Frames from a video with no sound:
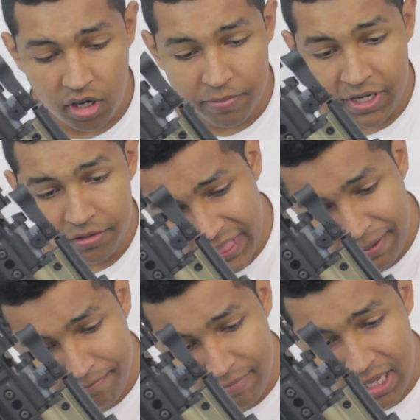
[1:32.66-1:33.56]
talk about
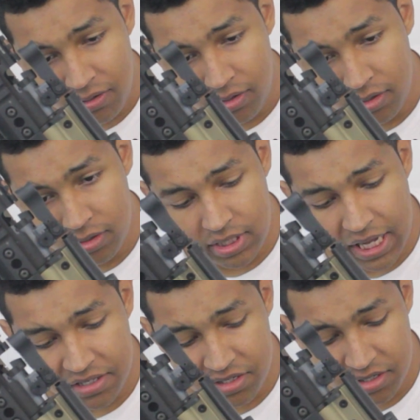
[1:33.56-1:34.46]
the metal
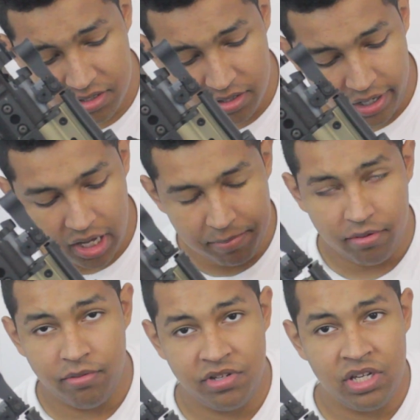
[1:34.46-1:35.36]
that's the upper
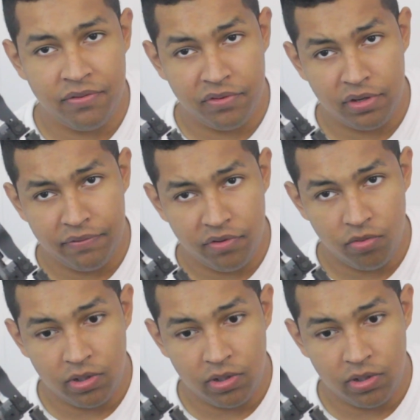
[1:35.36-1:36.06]
receiver, if you